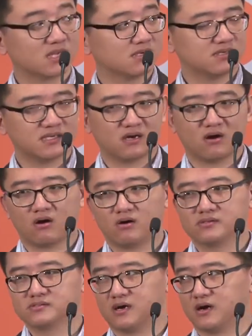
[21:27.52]
Later
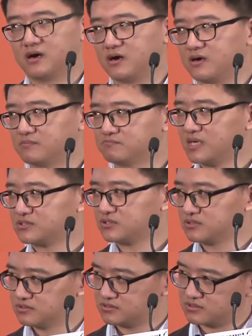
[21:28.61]
on, back
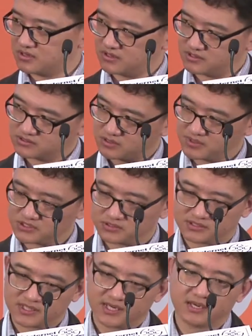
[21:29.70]
to the topic
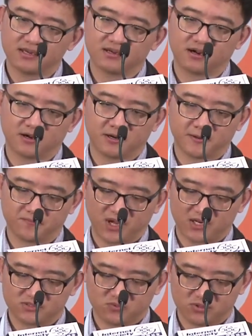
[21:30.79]
today,
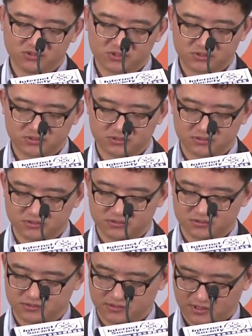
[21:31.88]
I want to